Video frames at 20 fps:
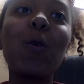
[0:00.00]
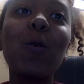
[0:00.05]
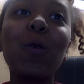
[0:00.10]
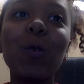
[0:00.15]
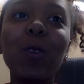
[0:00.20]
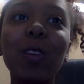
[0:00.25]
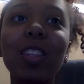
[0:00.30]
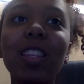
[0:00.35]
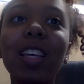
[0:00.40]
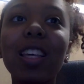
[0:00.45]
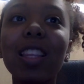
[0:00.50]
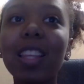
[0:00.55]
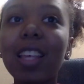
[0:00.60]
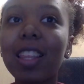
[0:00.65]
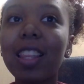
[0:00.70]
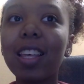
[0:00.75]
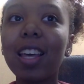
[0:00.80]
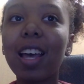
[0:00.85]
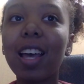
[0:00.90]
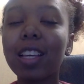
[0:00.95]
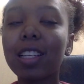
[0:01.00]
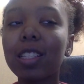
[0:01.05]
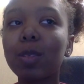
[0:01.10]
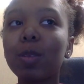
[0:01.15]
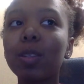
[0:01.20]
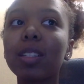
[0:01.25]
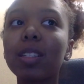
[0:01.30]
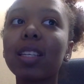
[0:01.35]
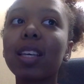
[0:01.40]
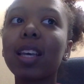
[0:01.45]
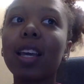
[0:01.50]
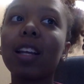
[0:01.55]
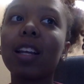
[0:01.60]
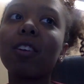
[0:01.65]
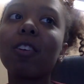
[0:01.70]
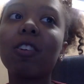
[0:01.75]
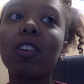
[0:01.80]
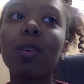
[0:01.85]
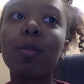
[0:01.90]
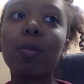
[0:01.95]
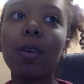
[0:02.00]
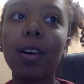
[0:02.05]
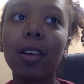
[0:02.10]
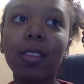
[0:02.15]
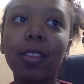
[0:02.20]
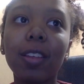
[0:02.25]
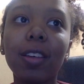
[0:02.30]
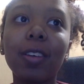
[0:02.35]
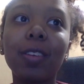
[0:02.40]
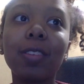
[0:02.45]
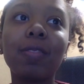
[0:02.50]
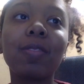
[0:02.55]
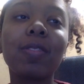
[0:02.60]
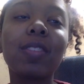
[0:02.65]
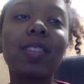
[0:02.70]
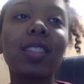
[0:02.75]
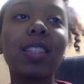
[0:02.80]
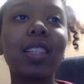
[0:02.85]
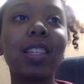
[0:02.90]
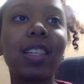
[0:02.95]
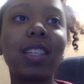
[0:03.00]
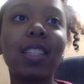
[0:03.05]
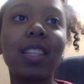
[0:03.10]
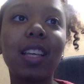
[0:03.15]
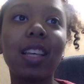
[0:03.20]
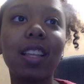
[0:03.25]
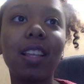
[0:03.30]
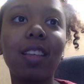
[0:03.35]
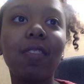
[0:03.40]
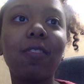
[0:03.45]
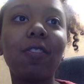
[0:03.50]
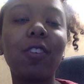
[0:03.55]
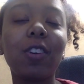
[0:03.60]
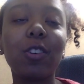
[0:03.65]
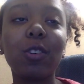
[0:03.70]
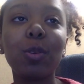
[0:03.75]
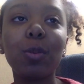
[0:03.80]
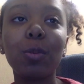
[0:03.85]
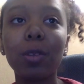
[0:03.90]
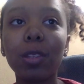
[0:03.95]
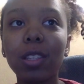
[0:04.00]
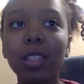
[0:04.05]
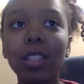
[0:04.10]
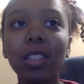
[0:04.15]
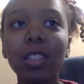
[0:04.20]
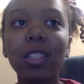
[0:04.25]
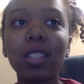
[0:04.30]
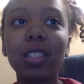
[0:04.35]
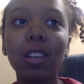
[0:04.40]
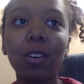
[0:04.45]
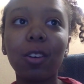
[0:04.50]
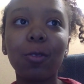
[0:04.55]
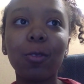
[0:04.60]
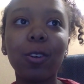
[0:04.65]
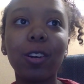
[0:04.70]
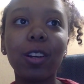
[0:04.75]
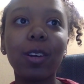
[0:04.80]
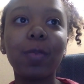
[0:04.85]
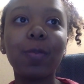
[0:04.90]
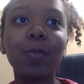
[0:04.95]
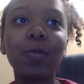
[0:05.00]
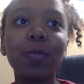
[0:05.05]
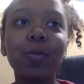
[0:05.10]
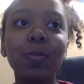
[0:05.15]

One thing that the experts can agree upon, though, is that vulnerabilities in software